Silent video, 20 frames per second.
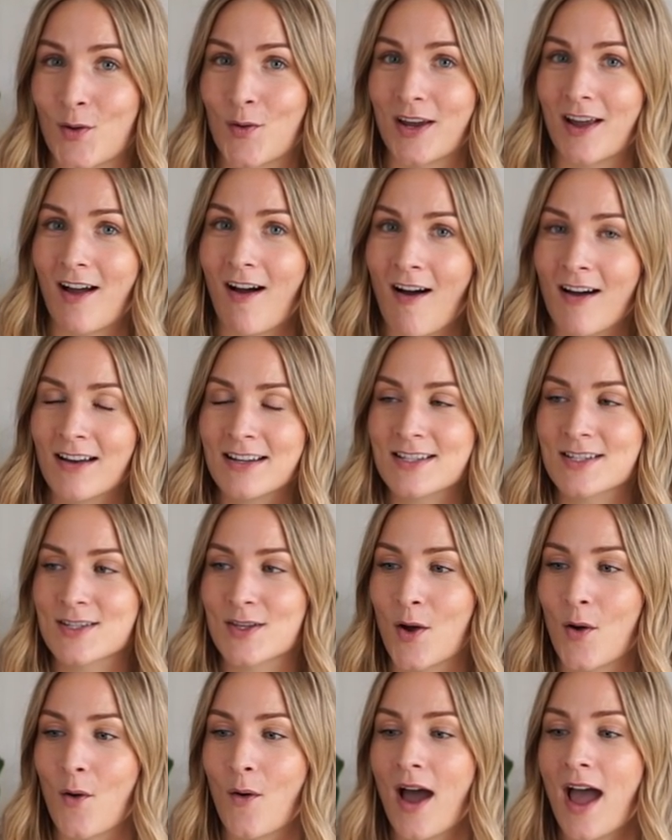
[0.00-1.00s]
going on.
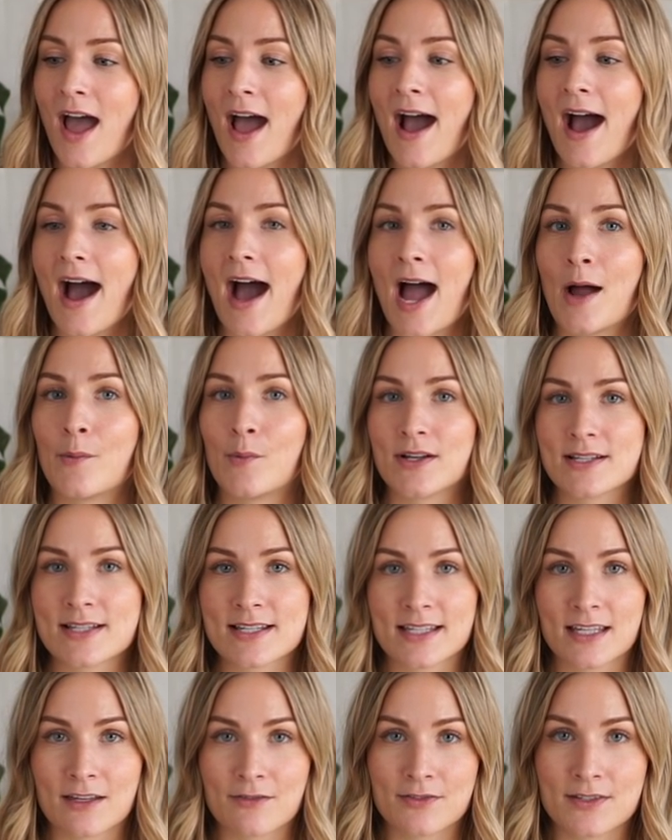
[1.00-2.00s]
So I
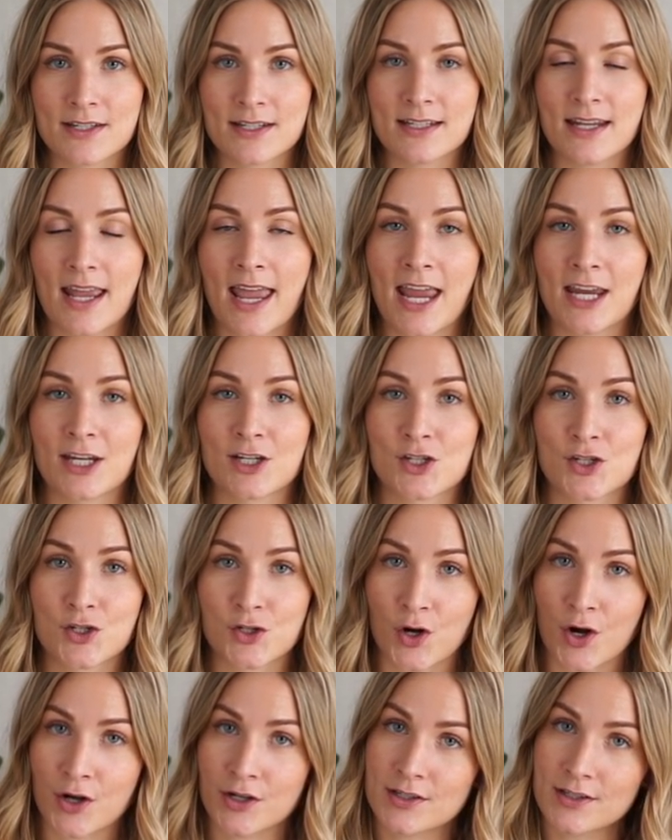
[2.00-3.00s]
was gifted a
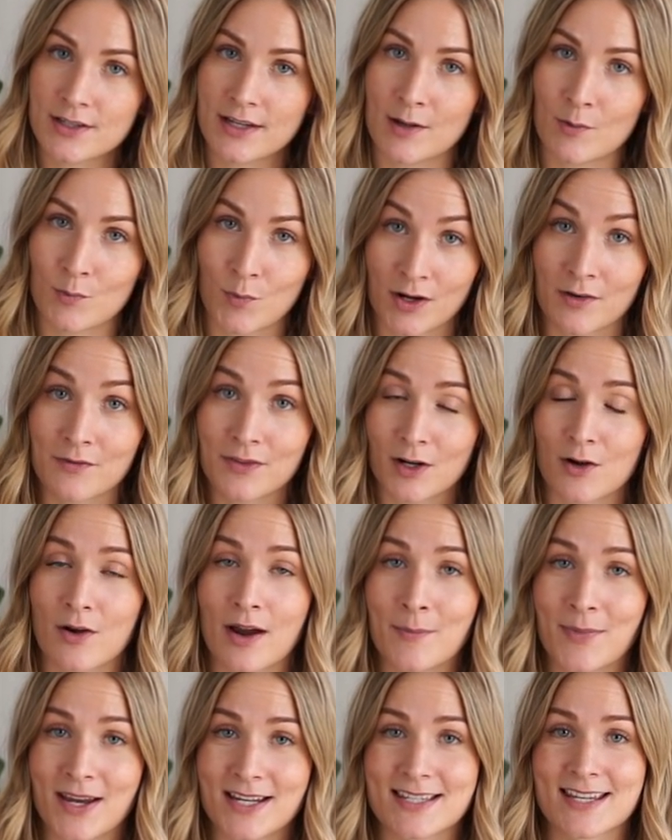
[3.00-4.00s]
shirt, one of their
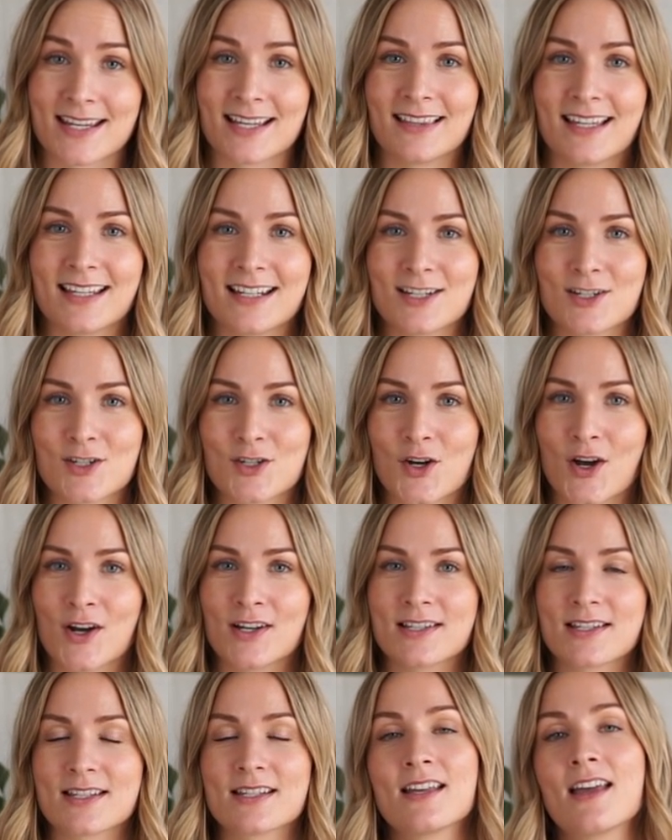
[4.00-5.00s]
amazing linen
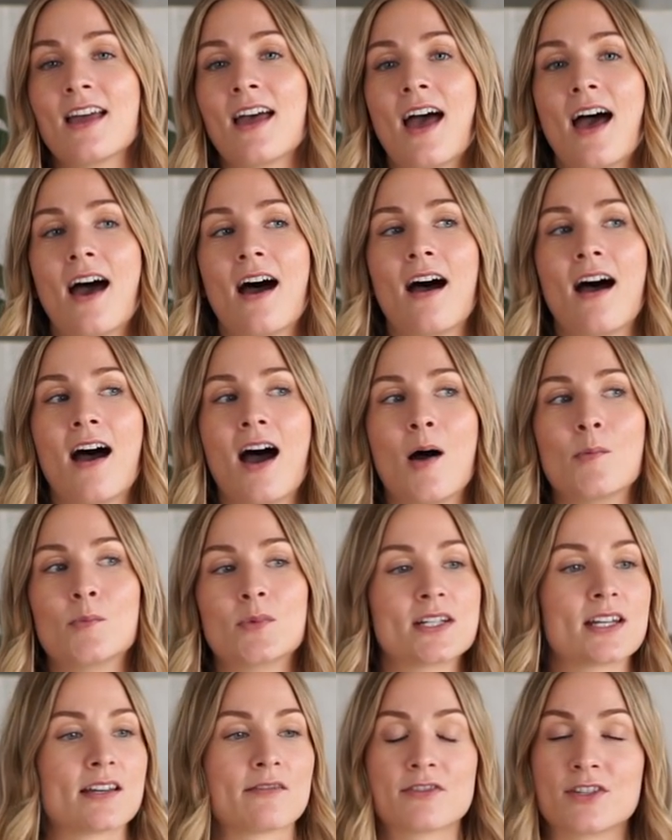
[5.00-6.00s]
shirts um,
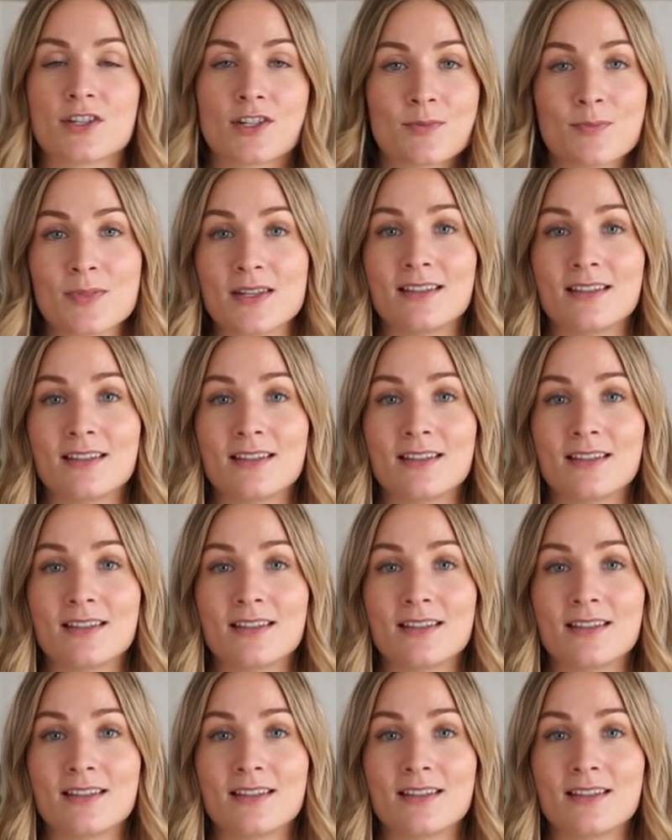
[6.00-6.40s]
which I've just